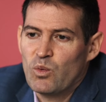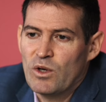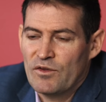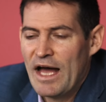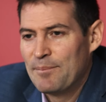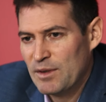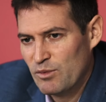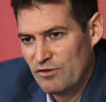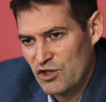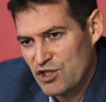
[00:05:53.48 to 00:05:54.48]
will not be
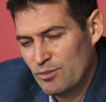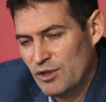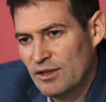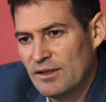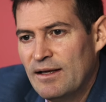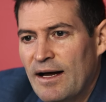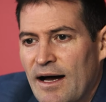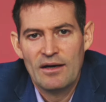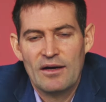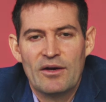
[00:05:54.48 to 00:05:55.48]
reversible uh,
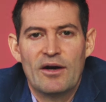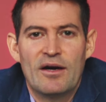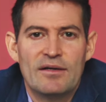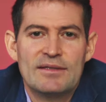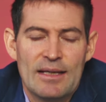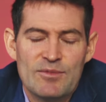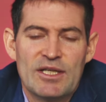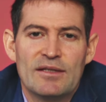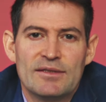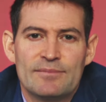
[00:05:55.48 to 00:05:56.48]
on our
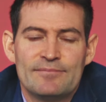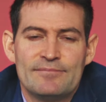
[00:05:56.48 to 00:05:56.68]
timescales.